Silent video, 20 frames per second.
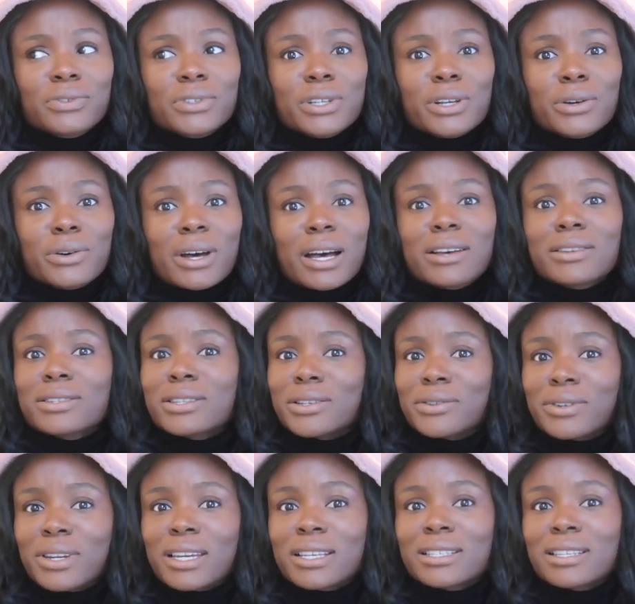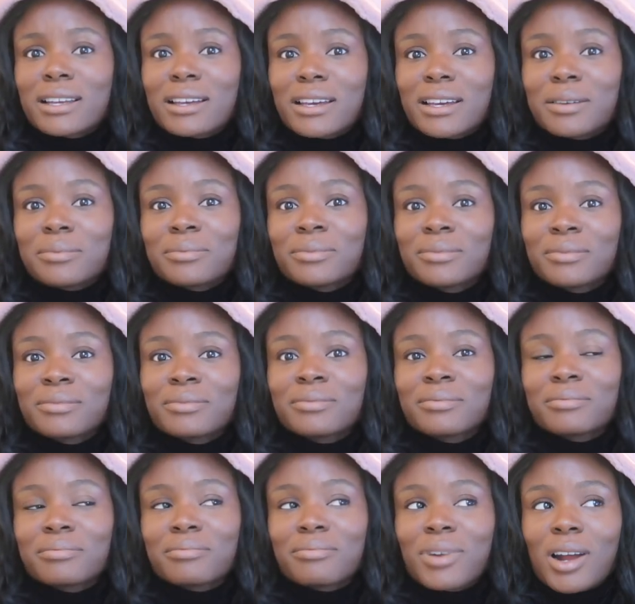So I'll see you next time,
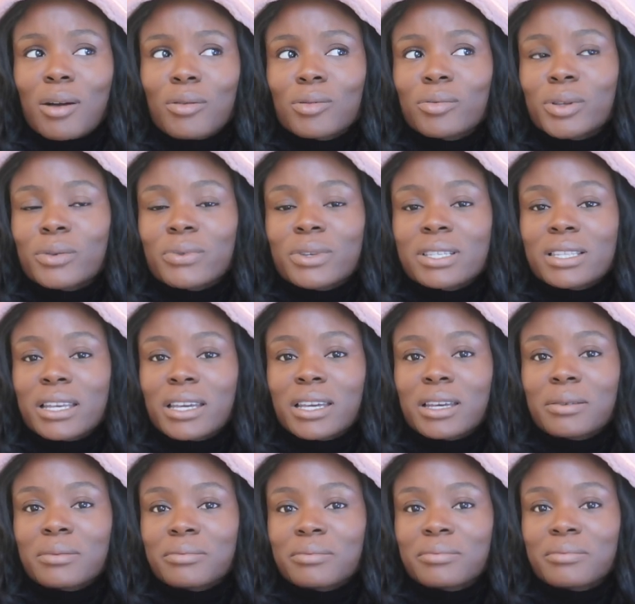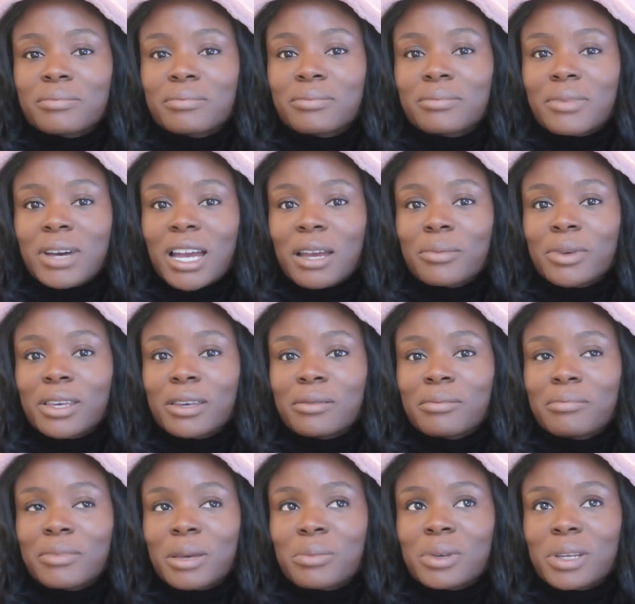probably with Sam by
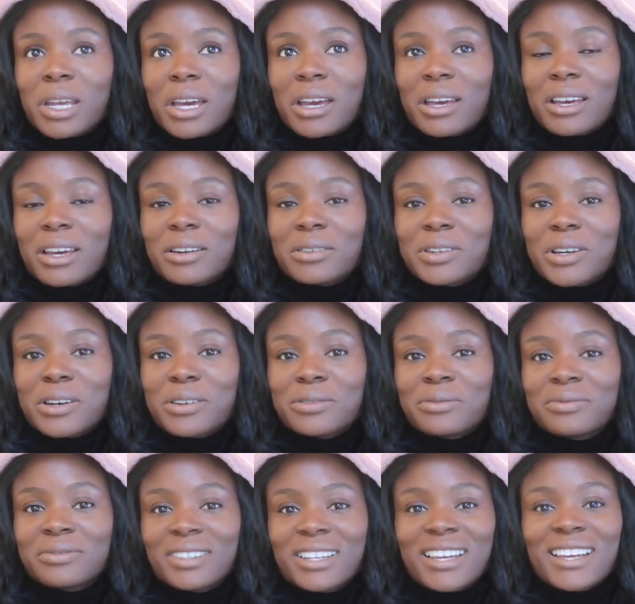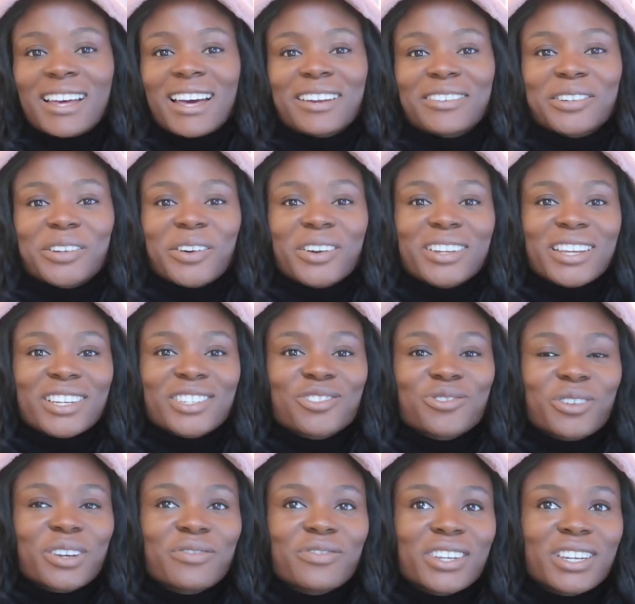me, maybe not, I don't know. I don't know our next
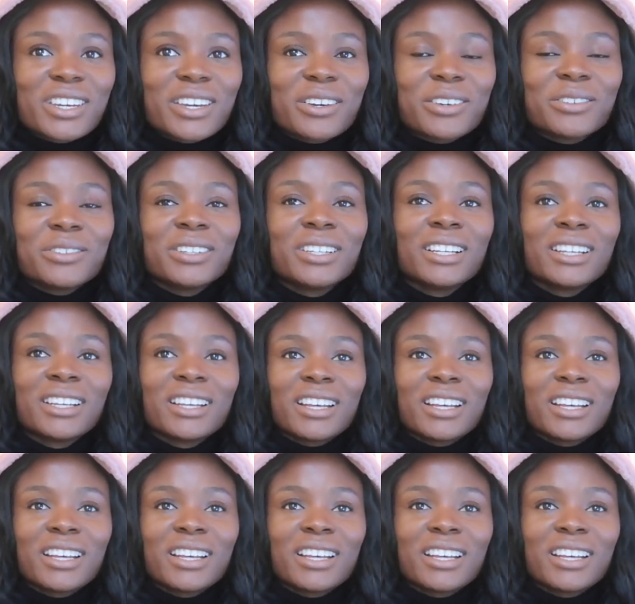joint video.